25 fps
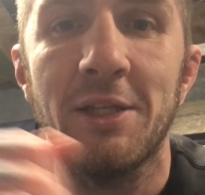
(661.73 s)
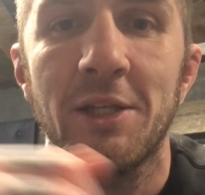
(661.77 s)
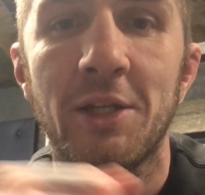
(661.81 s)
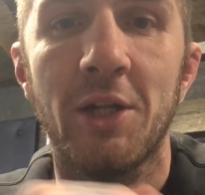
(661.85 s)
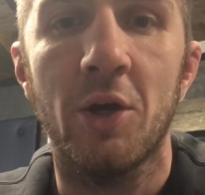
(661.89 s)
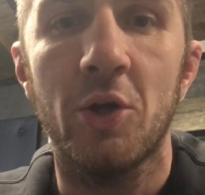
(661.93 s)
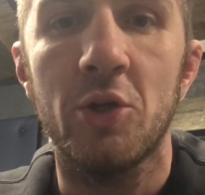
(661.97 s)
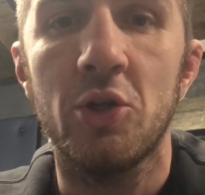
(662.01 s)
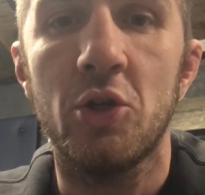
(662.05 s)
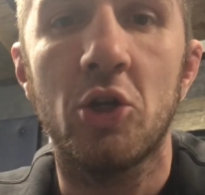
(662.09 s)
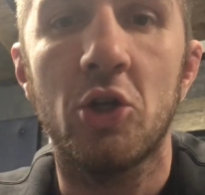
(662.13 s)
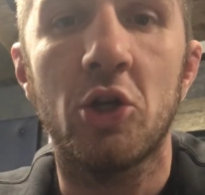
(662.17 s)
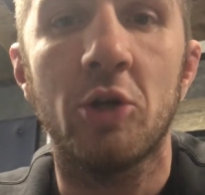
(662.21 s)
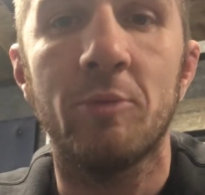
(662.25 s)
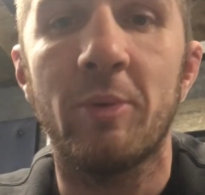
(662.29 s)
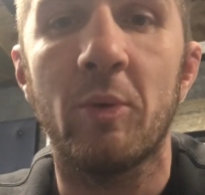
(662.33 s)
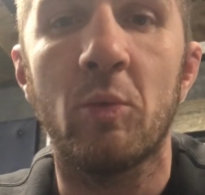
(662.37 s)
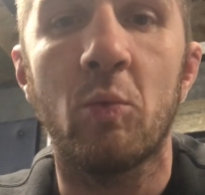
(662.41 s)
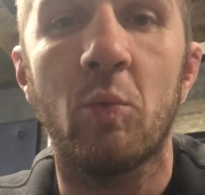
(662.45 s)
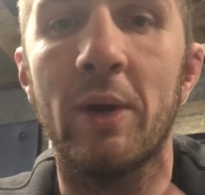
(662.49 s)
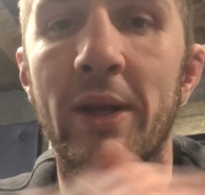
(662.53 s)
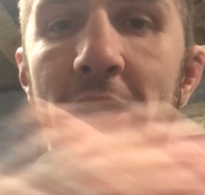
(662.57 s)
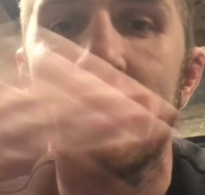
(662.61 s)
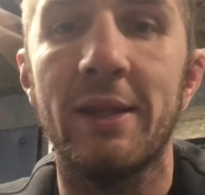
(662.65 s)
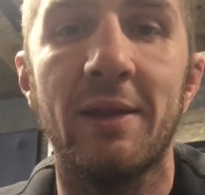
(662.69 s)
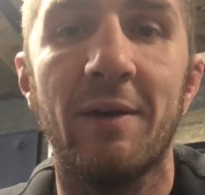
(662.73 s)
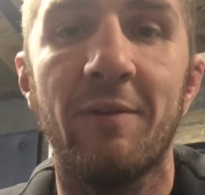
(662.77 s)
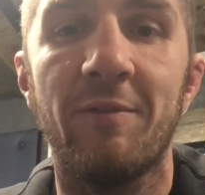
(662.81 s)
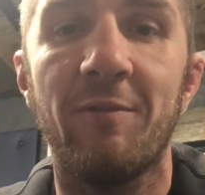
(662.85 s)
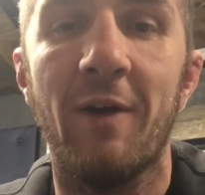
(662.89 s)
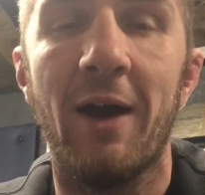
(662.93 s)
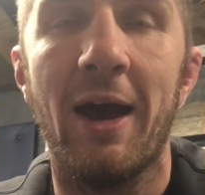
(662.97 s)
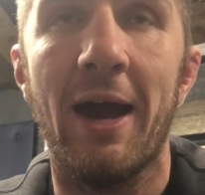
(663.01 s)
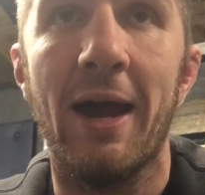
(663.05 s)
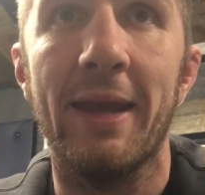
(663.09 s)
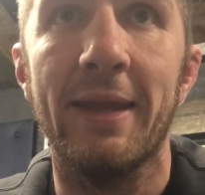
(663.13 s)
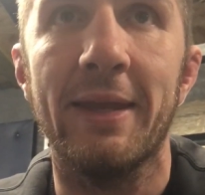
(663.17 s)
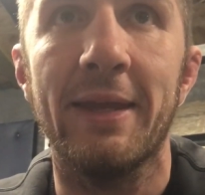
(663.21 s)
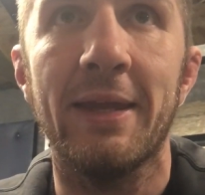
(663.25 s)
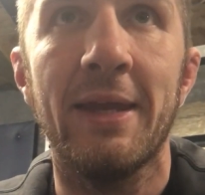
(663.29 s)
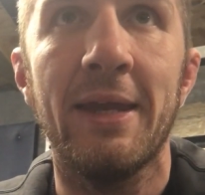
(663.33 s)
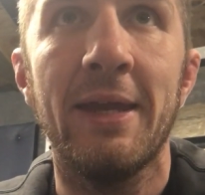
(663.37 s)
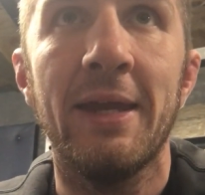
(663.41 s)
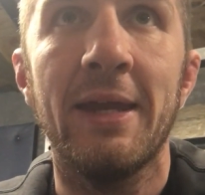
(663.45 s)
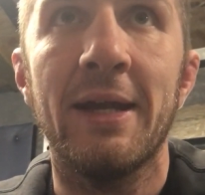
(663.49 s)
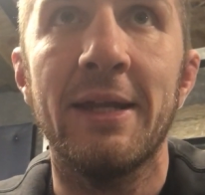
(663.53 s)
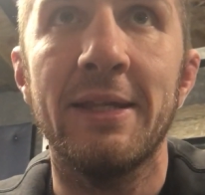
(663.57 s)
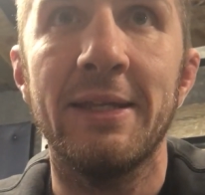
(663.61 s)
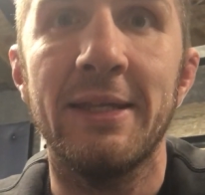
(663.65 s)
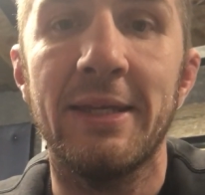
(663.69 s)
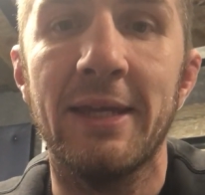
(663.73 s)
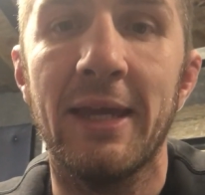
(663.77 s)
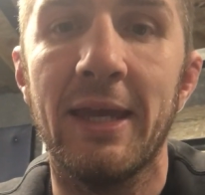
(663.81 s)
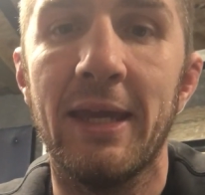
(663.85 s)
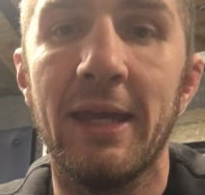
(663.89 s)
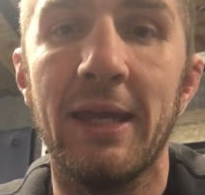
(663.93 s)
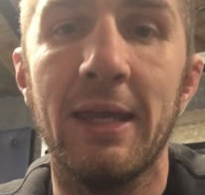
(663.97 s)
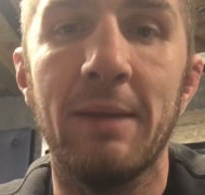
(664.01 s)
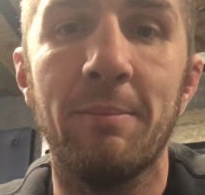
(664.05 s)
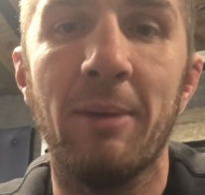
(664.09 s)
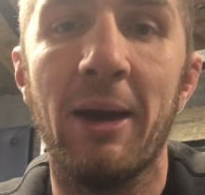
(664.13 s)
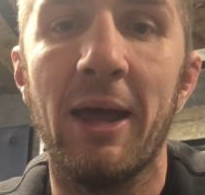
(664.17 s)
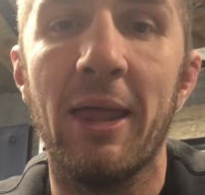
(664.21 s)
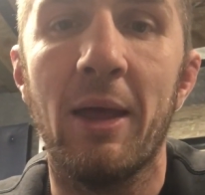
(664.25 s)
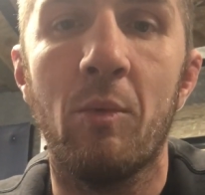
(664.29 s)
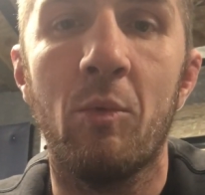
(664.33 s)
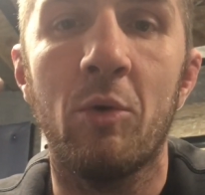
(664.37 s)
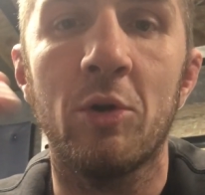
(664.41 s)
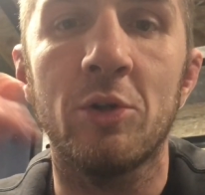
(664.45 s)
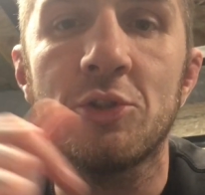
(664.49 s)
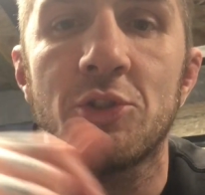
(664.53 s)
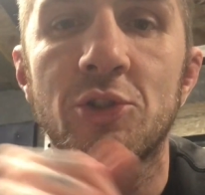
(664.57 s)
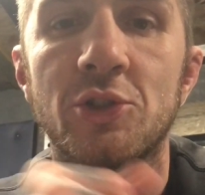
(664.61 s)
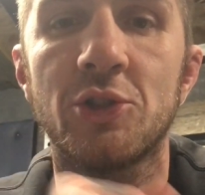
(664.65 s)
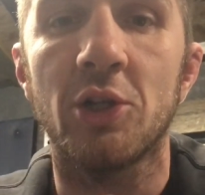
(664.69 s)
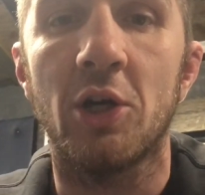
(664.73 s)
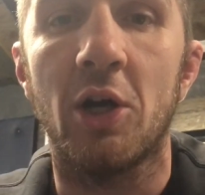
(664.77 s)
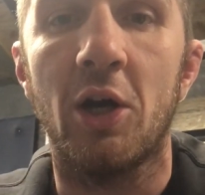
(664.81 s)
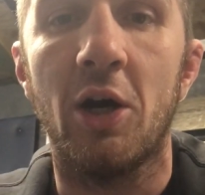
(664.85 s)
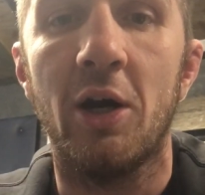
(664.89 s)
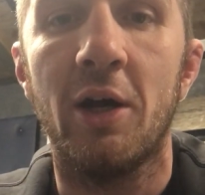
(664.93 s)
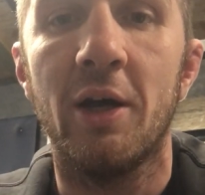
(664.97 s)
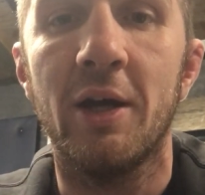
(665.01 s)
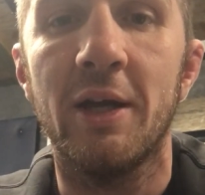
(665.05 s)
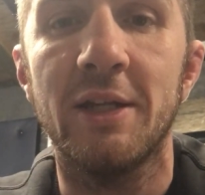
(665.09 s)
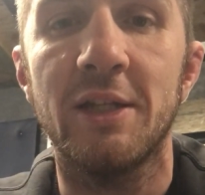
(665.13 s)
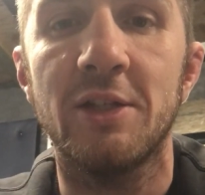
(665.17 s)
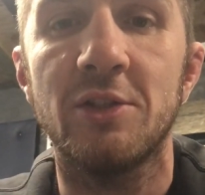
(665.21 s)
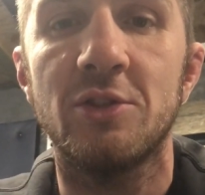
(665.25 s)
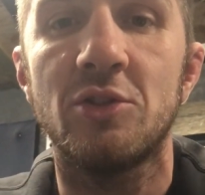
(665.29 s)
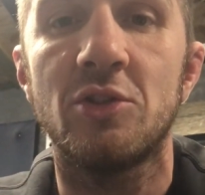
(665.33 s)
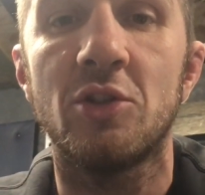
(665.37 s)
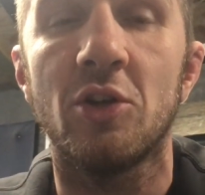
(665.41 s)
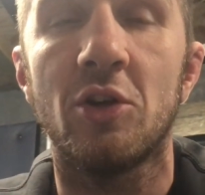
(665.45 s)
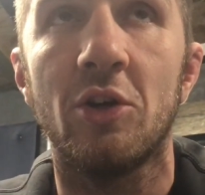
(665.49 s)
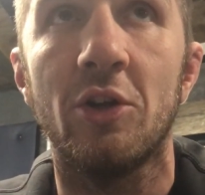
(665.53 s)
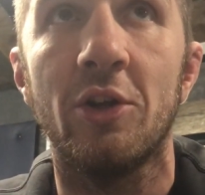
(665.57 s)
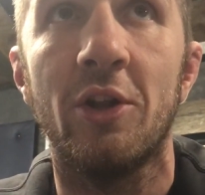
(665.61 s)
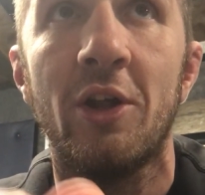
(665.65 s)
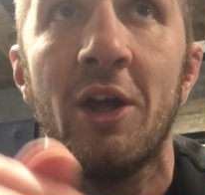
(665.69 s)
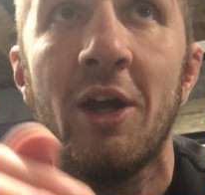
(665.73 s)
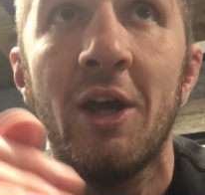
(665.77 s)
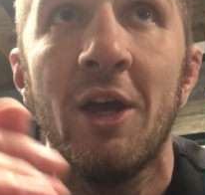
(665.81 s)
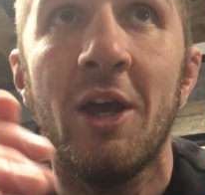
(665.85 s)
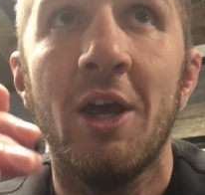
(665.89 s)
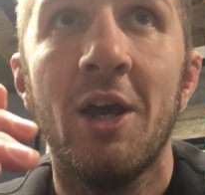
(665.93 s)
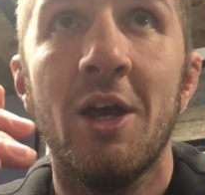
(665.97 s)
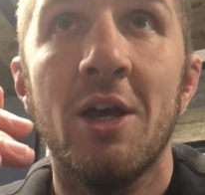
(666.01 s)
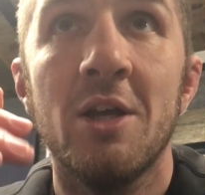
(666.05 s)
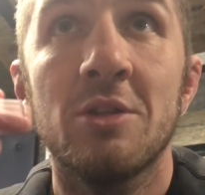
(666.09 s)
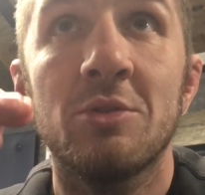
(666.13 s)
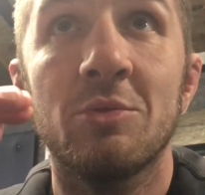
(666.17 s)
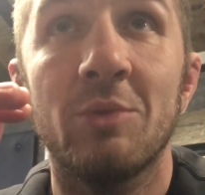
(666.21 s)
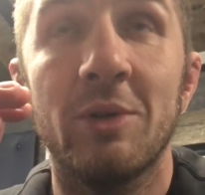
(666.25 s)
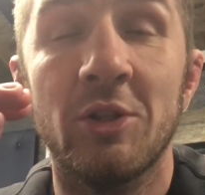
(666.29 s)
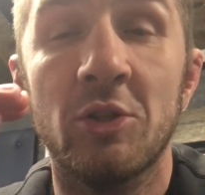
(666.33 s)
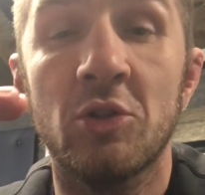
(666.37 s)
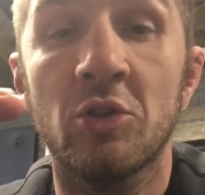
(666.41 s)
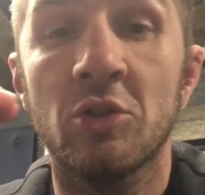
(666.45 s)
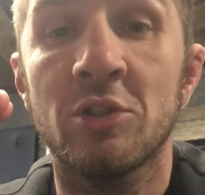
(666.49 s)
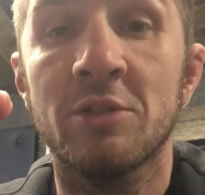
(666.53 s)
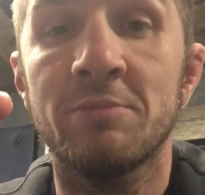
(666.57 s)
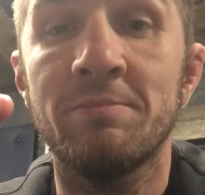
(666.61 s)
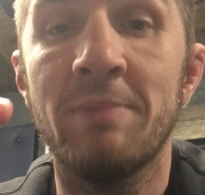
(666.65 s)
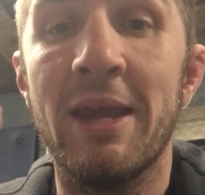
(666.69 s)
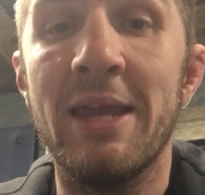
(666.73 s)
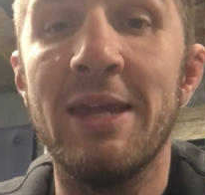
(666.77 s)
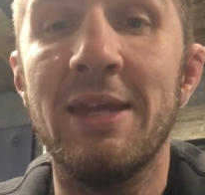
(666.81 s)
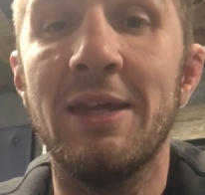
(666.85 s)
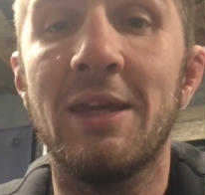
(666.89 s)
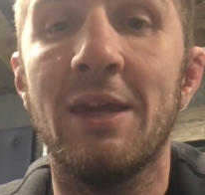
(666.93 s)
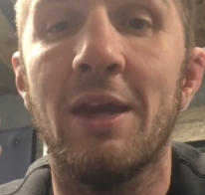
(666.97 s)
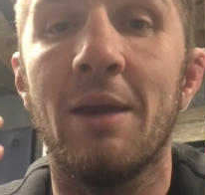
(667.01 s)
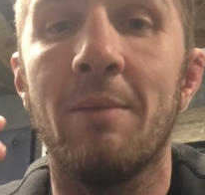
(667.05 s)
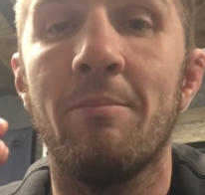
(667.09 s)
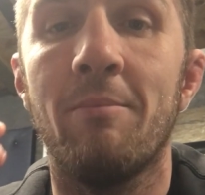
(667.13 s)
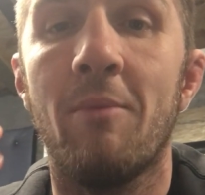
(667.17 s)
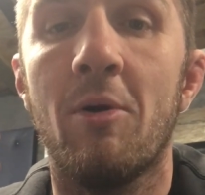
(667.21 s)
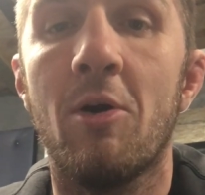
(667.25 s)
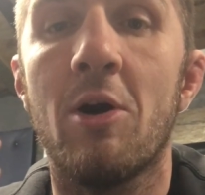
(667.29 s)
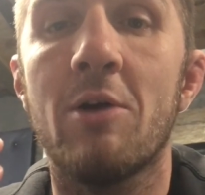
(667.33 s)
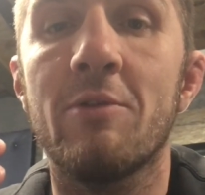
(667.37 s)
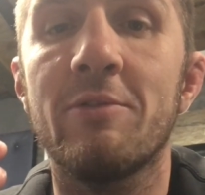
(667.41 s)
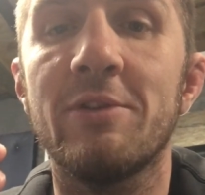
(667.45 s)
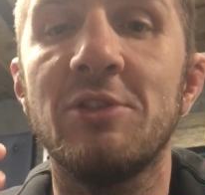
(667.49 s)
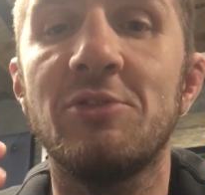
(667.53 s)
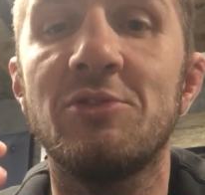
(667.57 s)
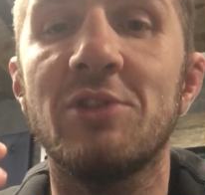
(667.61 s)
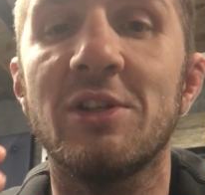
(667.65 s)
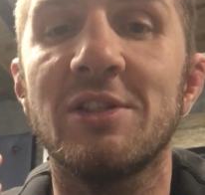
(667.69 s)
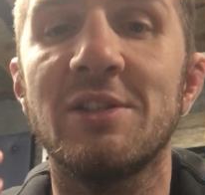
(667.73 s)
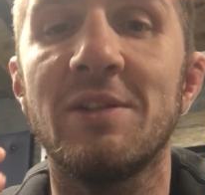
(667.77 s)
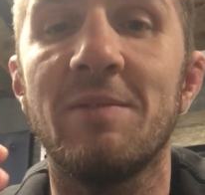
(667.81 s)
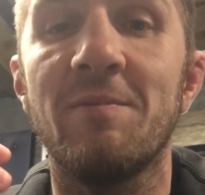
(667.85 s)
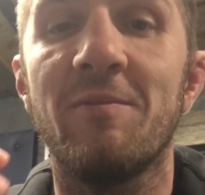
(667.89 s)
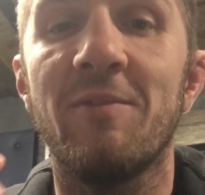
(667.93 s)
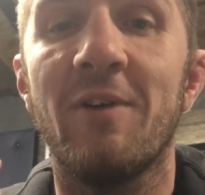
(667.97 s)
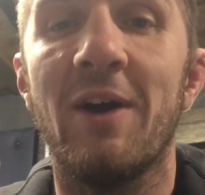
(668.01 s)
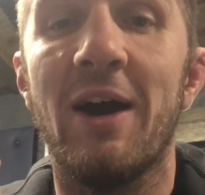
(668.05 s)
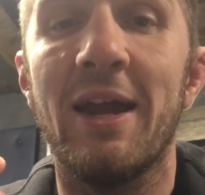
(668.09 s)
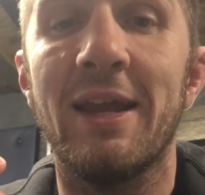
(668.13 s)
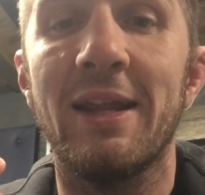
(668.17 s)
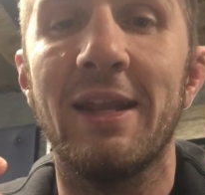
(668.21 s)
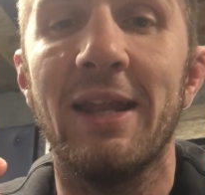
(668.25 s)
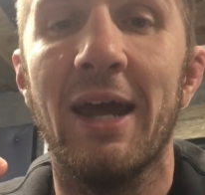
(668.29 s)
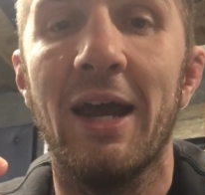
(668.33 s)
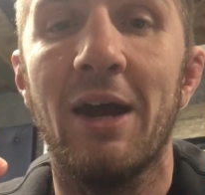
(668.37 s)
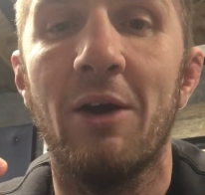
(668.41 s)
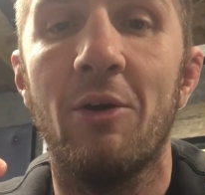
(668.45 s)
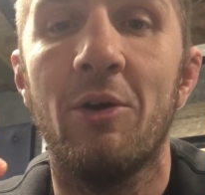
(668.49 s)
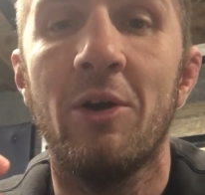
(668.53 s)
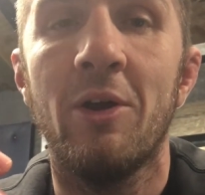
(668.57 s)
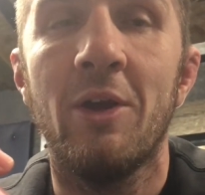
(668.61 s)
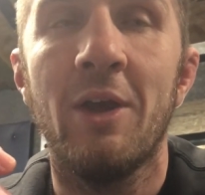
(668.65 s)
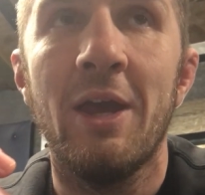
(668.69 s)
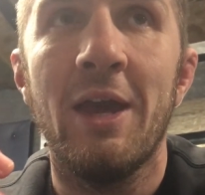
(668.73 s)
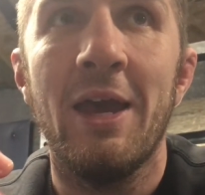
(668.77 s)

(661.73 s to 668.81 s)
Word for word: You know, you could be winning the fight and you get hit by that one shot and it's done. So it does make it a more interesting fight now.